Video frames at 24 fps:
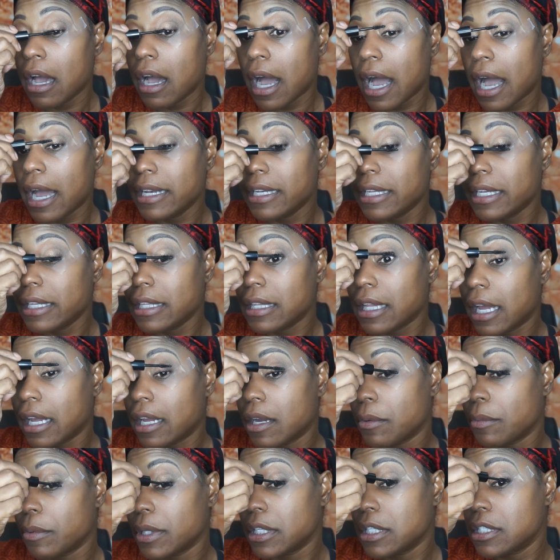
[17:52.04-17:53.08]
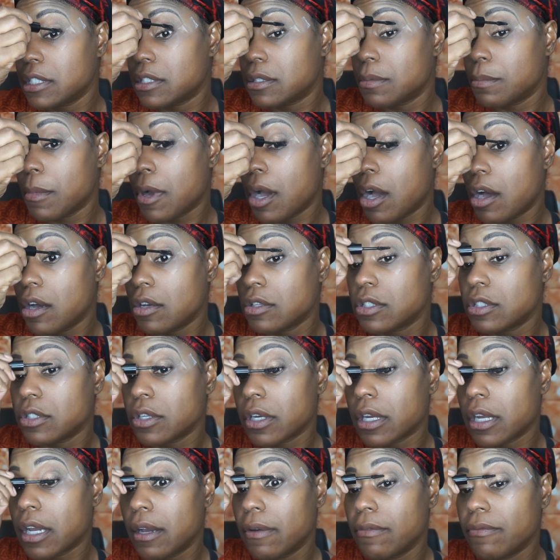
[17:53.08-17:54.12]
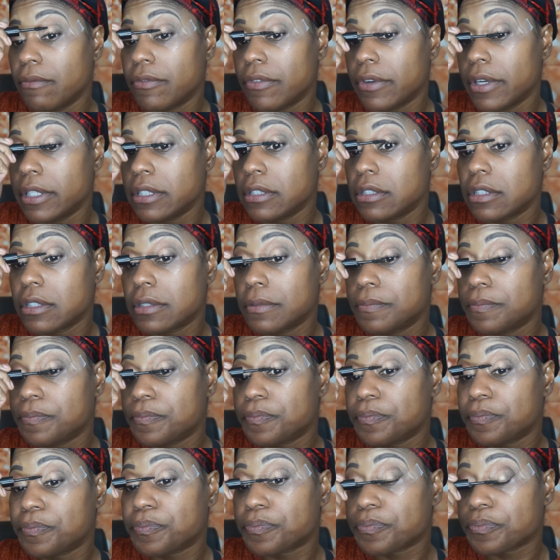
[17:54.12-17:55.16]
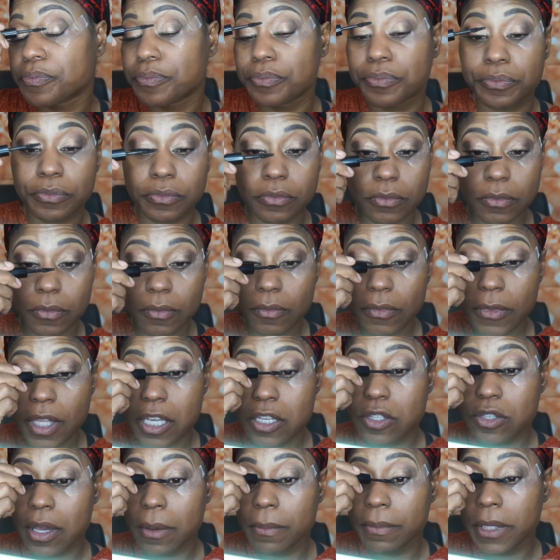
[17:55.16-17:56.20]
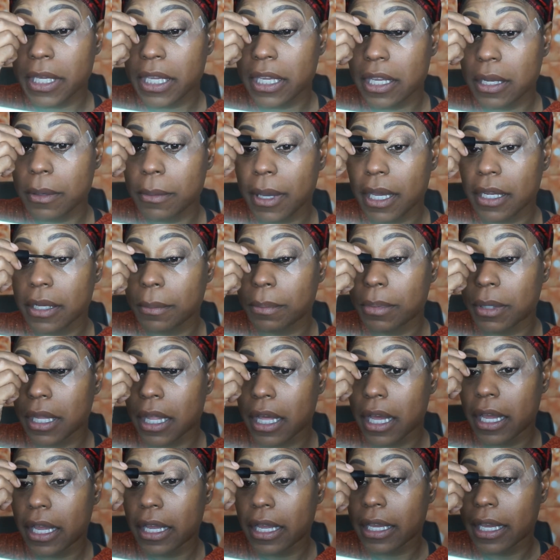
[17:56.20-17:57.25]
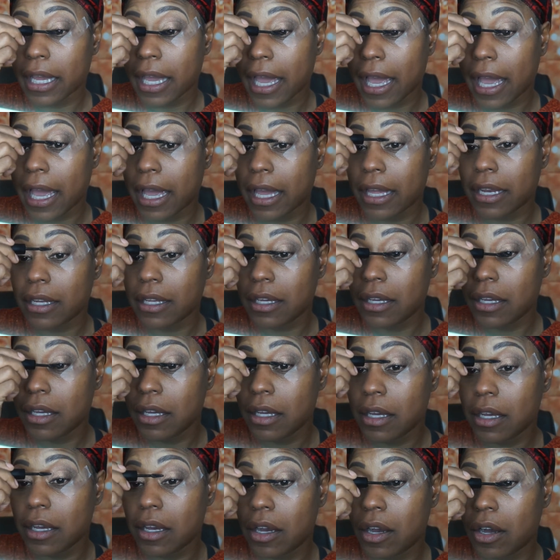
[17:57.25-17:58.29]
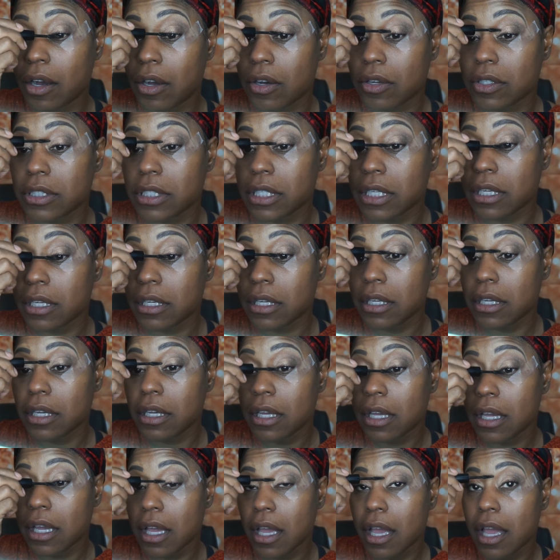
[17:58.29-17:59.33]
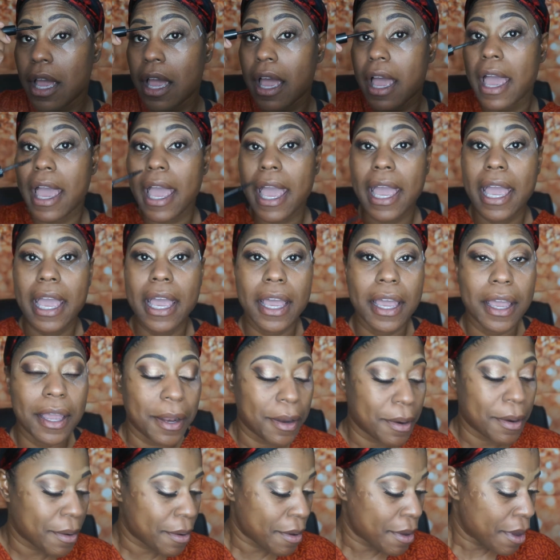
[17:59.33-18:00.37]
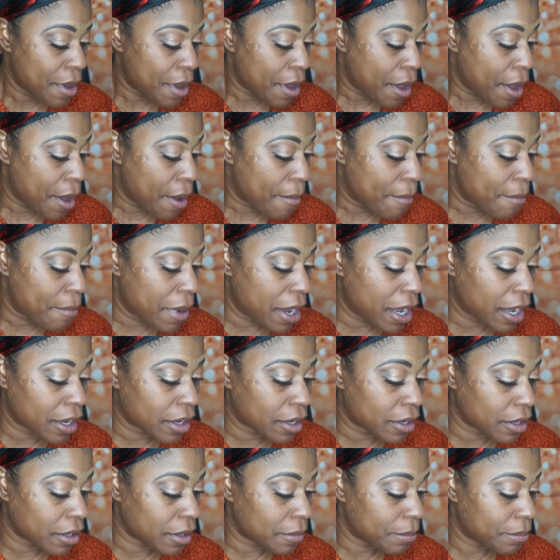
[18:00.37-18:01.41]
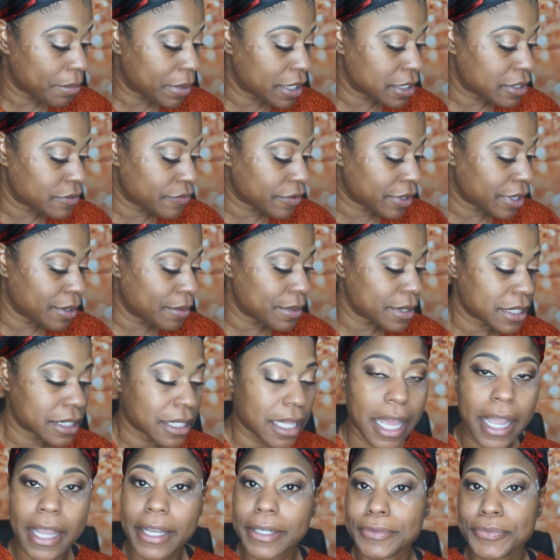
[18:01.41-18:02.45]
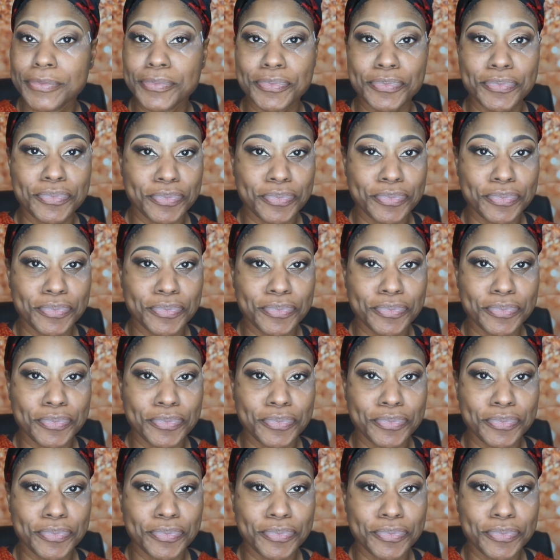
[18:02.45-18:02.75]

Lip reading: I need like a really small circumference. So I'm thinking about applying at Ulta, and my best friend was like,